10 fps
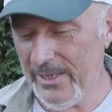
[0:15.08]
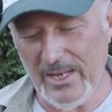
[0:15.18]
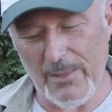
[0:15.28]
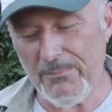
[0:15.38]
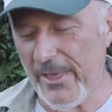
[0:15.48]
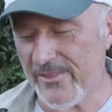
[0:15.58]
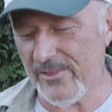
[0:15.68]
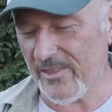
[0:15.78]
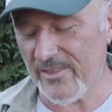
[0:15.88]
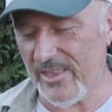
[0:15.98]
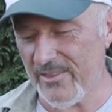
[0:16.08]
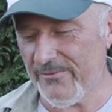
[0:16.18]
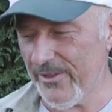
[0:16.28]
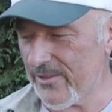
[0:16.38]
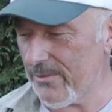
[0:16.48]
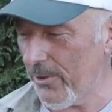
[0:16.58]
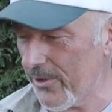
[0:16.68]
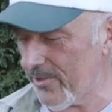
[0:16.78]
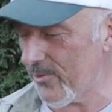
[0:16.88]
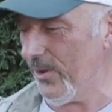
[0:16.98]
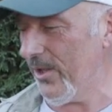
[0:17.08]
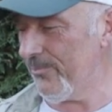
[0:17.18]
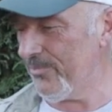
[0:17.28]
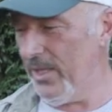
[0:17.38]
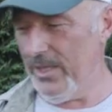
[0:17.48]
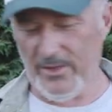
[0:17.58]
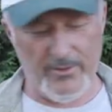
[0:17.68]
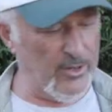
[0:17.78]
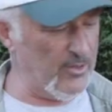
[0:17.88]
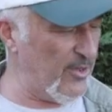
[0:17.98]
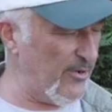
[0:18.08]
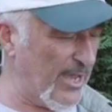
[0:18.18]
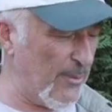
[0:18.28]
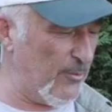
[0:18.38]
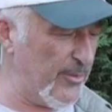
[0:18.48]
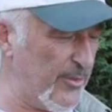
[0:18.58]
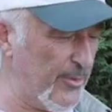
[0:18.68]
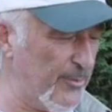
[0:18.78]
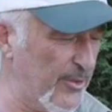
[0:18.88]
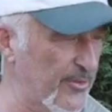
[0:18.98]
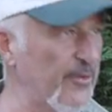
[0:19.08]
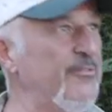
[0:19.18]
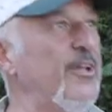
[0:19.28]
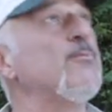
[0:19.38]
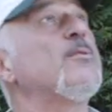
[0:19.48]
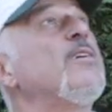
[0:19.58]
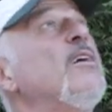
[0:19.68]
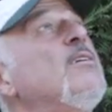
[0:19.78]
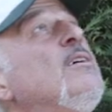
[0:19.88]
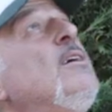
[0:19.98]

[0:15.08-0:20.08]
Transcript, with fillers: you know, pest and disease-infested pots as well. And I thought I'd share a couple with you because I found with our,